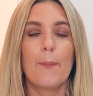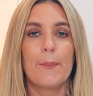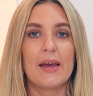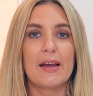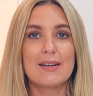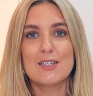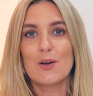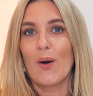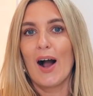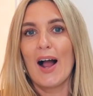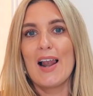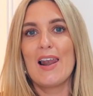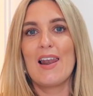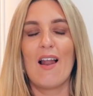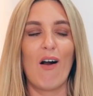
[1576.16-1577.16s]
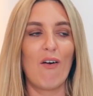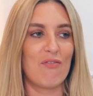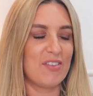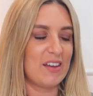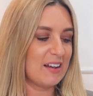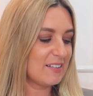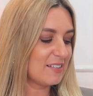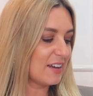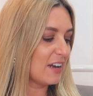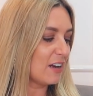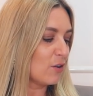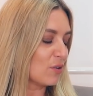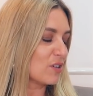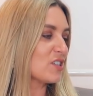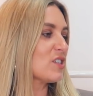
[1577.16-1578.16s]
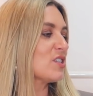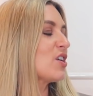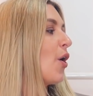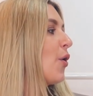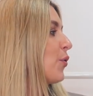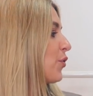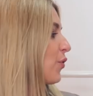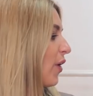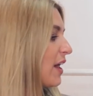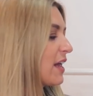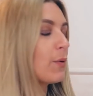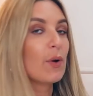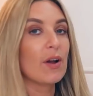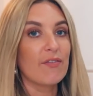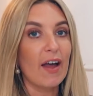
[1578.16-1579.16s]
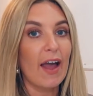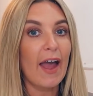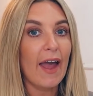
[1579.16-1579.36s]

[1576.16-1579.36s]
big. So I love this. It looks so great with